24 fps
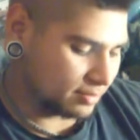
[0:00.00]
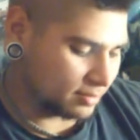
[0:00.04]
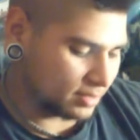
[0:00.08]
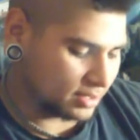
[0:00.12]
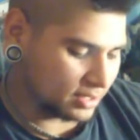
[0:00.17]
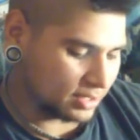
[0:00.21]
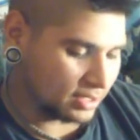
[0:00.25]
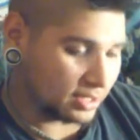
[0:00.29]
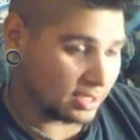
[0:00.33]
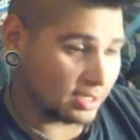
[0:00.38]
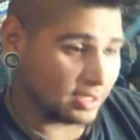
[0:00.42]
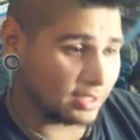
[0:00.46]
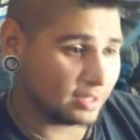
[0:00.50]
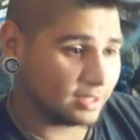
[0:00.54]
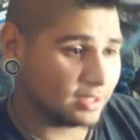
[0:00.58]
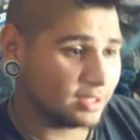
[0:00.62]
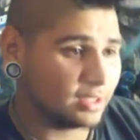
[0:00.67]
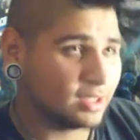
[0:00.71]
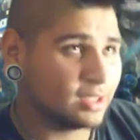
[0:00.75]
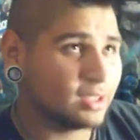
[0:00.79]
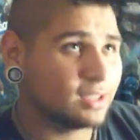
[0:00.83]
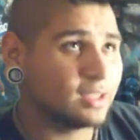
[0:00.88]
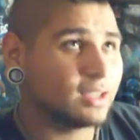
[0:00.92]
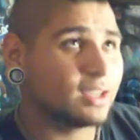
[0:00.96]
but like
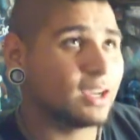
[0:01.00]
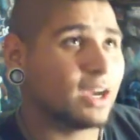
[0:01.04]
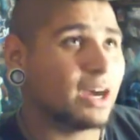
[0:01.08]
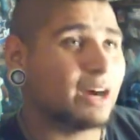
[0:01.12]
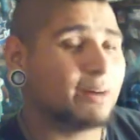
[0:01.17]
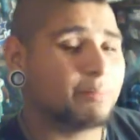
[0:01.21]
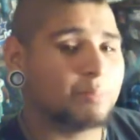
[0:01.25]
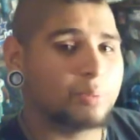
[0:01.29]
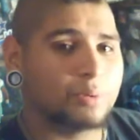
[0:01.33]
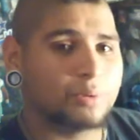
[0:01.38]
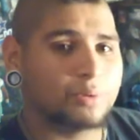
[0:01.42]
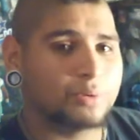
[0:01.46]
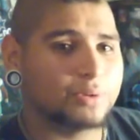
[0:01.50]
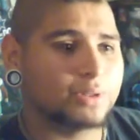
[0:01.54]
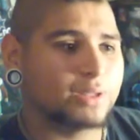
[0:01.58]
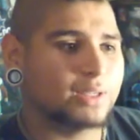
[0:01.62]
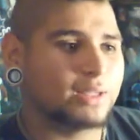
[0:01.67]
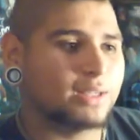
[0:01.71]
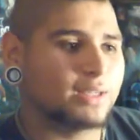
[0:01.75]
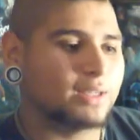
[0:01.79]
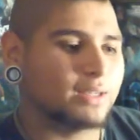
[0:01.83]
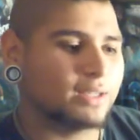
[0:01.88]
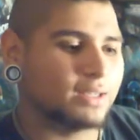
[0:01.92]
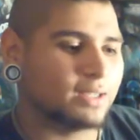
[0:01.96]
I put
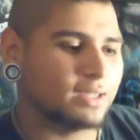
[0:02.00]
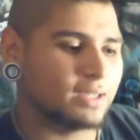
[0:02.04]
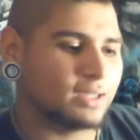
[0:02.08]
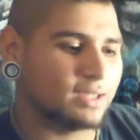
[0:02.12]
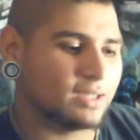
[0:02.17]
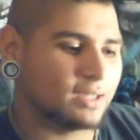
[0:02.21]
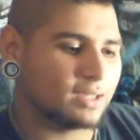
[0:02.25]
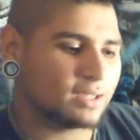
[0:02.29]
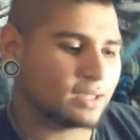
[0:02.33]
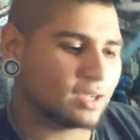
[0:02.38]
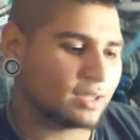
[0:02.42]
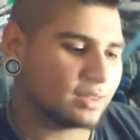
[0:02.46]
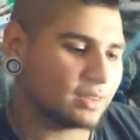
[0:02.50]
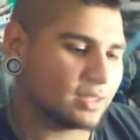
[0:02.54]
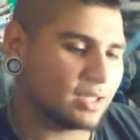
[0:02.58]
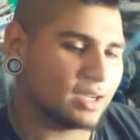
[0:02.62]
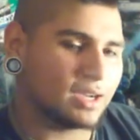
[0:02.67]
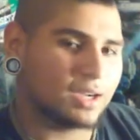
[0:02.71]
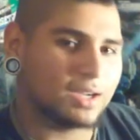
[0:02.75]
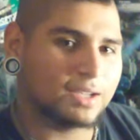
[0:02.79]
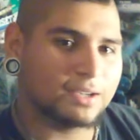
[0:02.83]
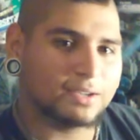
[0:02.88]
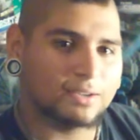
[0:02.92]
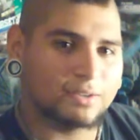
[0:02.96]
in
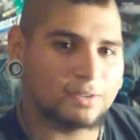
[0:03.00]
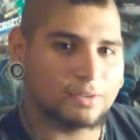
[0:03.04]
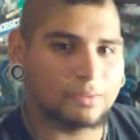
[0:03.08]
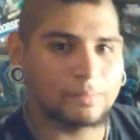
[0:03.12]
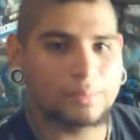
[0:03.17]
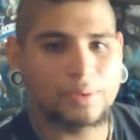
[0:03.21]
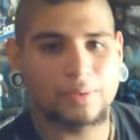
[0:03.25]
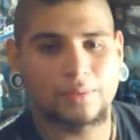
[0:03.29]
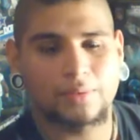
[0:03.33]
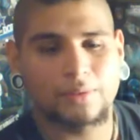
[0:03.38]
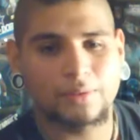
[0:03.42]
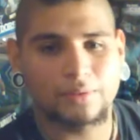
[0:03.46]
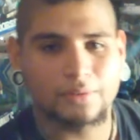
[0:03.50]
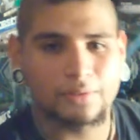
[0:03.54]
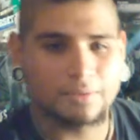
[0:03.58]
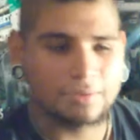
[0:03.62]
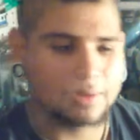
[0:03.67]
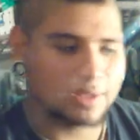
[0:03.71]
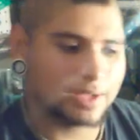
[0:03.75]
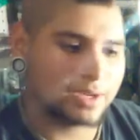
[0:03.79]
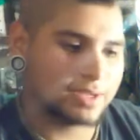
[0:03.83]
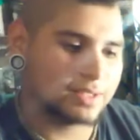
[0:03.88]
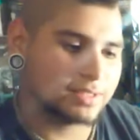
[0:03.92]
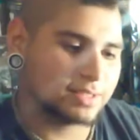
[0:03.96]
Catan, or people don't know
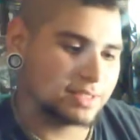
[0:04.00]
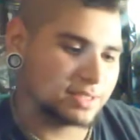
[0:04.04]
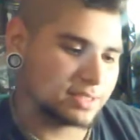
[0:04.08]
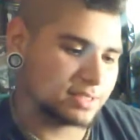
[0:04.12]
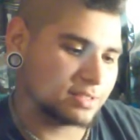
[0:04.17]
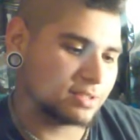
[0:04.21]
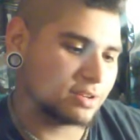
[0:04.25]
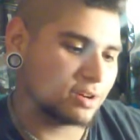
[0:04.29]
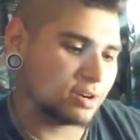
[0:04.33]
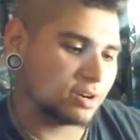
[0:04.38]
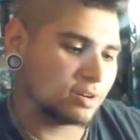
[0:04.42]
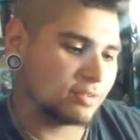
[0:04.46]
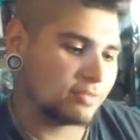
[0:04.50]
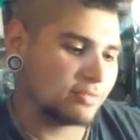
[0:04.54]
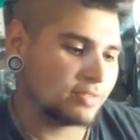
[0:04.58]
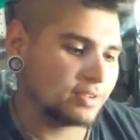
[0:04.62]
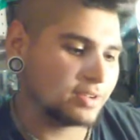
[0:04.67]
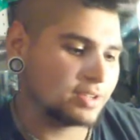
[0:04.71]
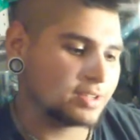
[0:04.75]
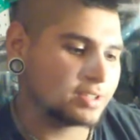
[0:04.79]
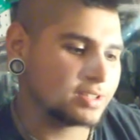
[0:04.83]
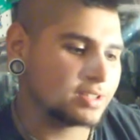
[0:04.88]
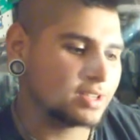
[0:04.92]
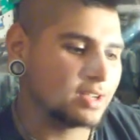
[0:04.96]
what that is, it's a
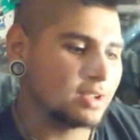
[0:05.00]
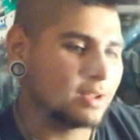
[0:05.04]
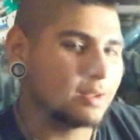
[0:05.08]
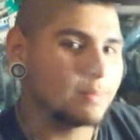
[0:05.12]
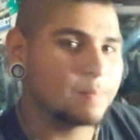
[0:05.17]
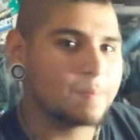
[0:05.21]
garfish.